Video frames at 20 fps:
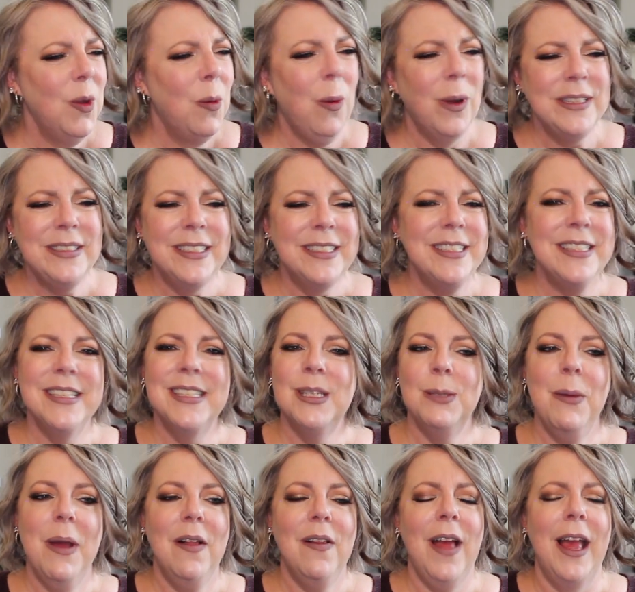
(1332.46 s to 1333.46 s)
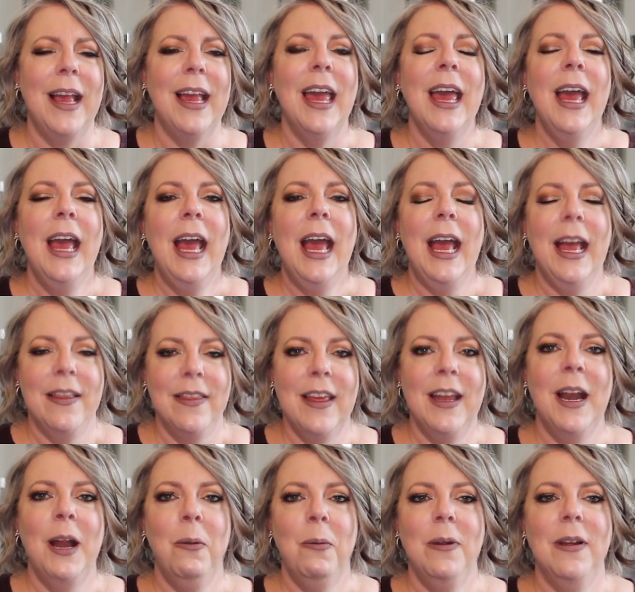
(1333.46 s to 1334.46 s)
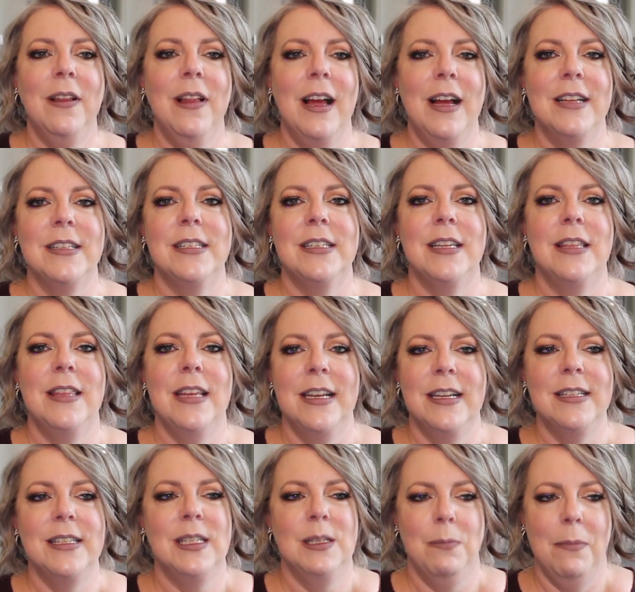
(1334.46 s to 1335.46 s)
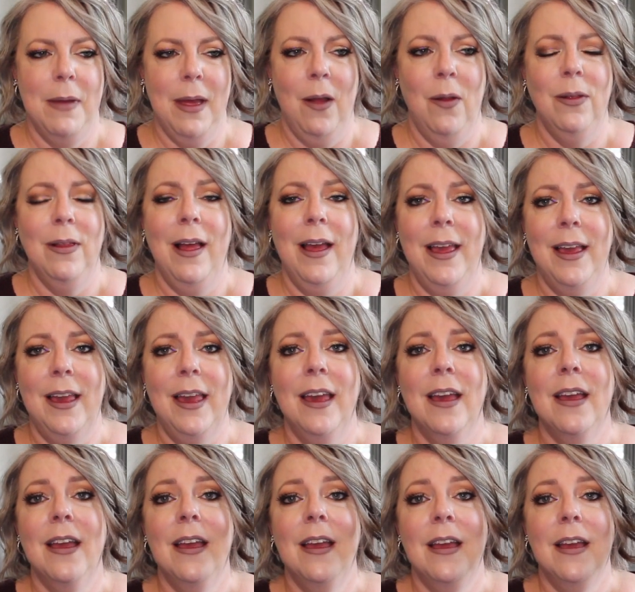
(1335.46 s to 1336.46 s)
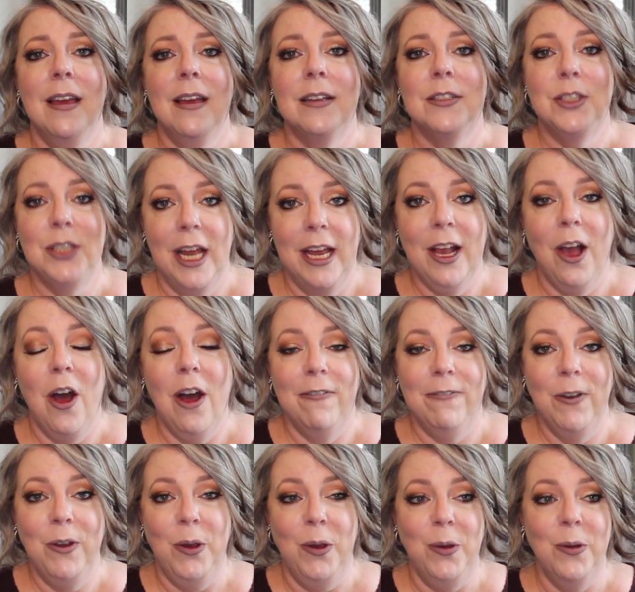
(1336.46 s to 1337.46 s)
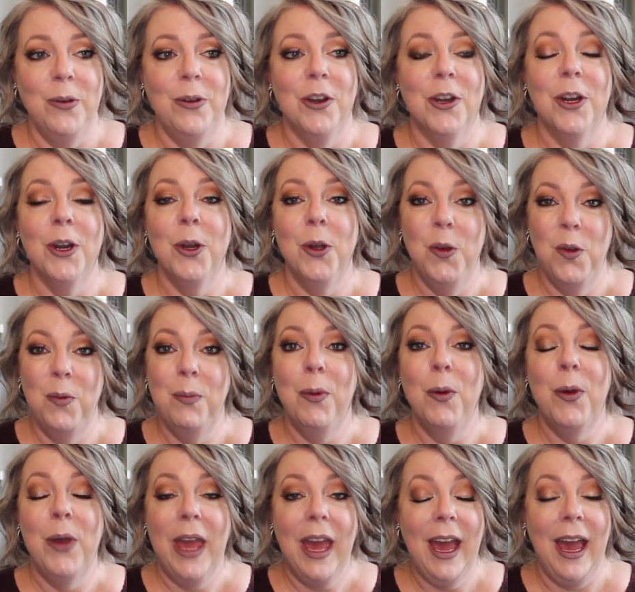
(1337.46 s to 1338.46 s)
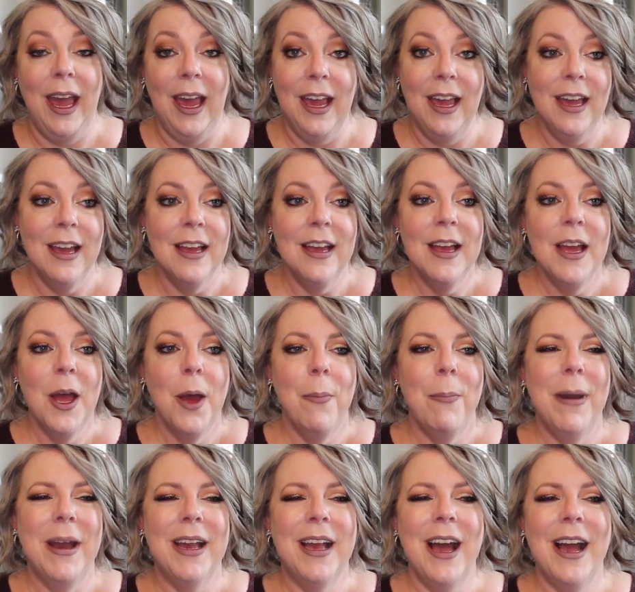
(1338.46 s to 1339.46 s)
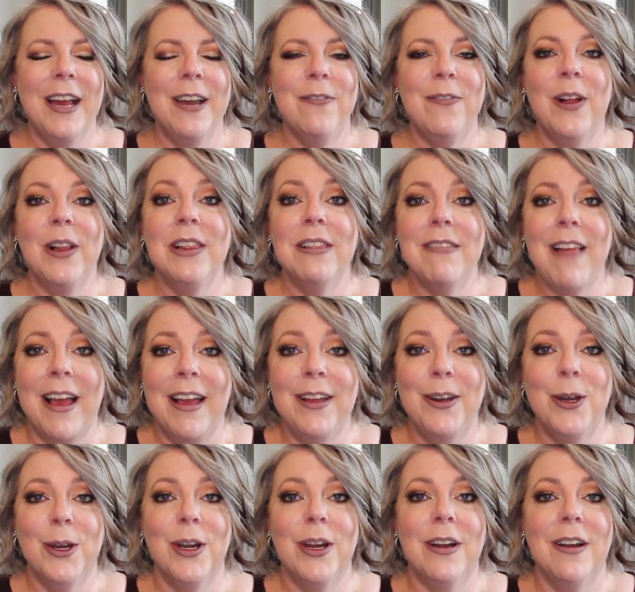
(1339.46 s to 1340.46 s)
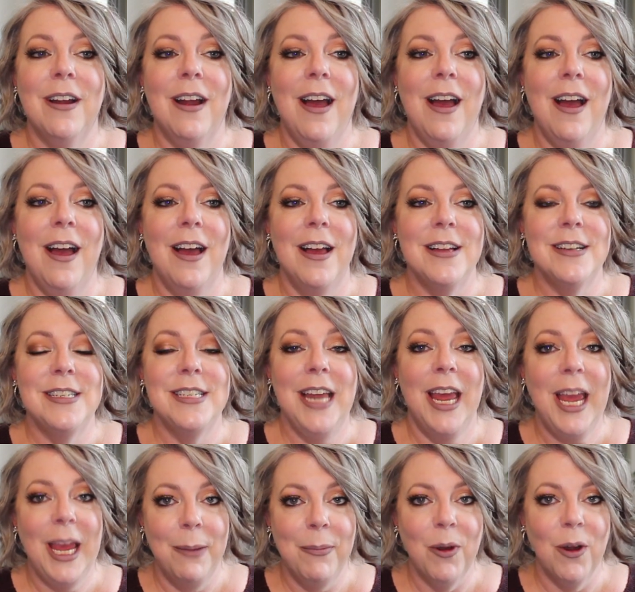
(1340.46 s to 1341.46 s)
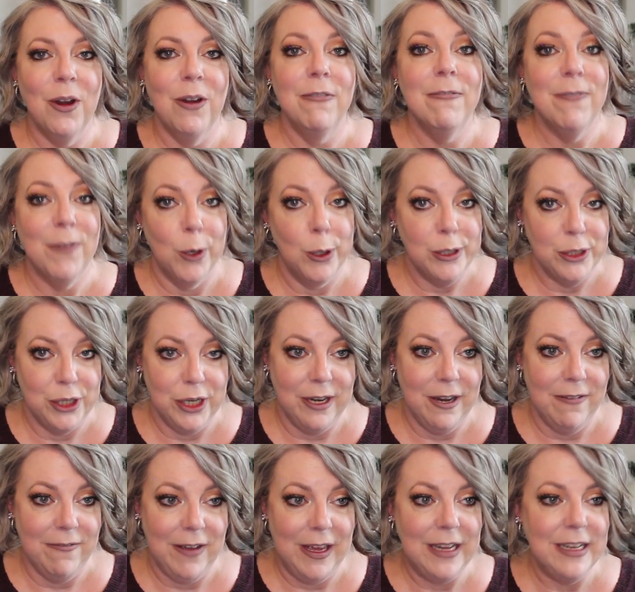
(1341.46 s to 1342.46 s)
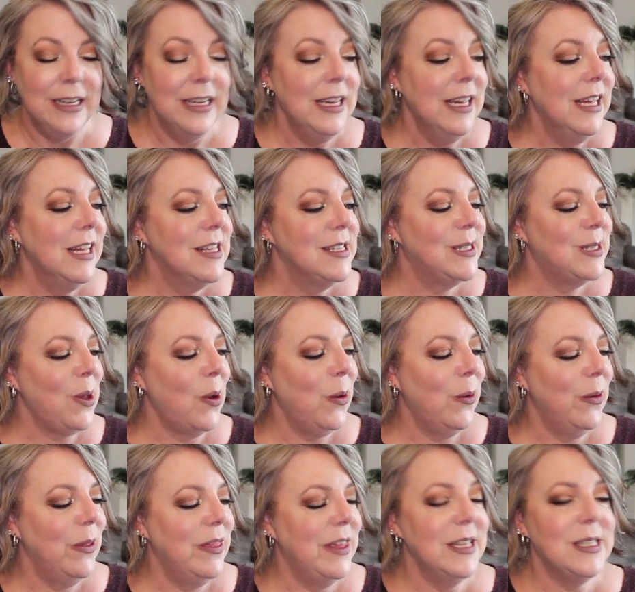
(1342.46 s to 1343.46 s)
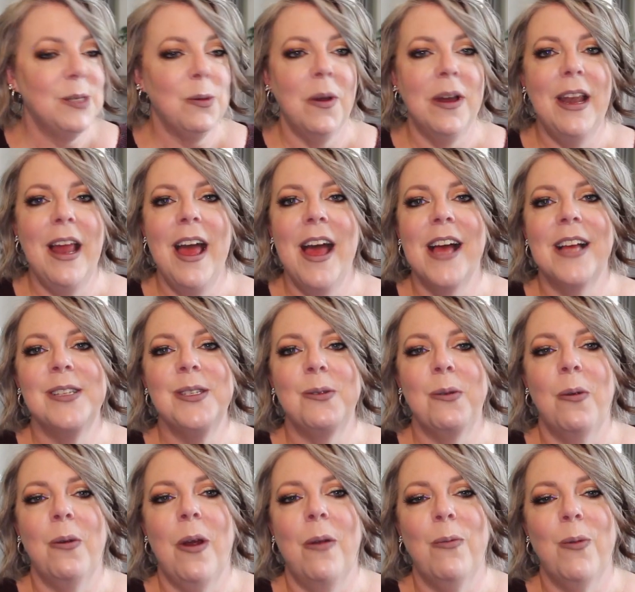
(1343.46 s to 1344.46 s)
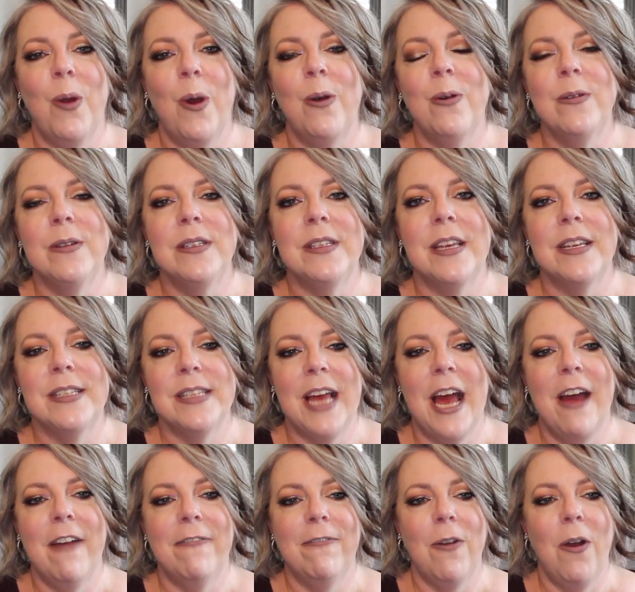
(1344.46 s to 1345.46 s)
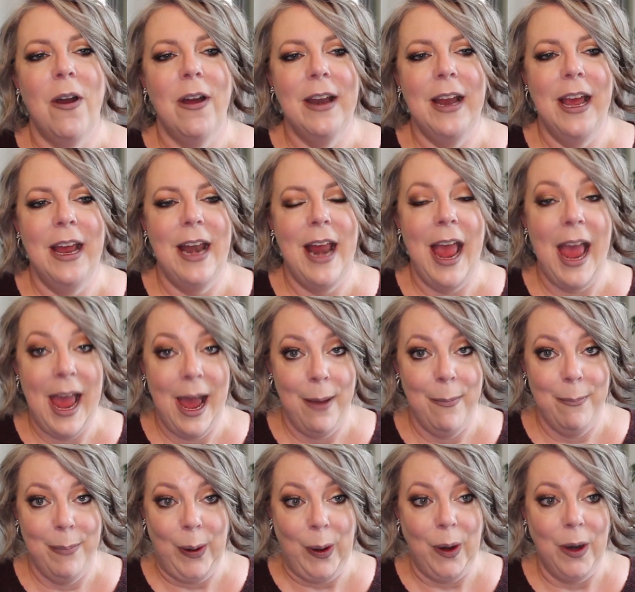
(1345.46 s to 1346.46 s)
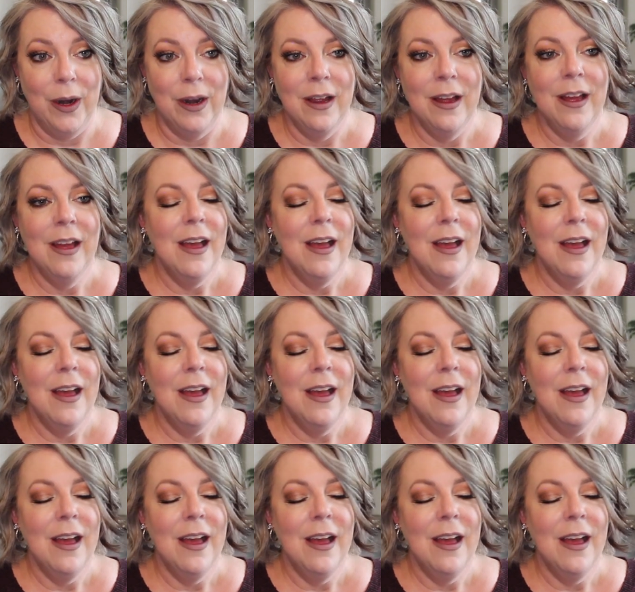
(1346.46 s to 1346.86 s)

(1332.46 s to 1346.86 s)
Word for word: what does this smell like? And then I realized that it smelled like Shaghaf Oud or Oud Bouquet, but kind of a lighter, uh, tamer version of it. So this one has a rose, saffron, and amber.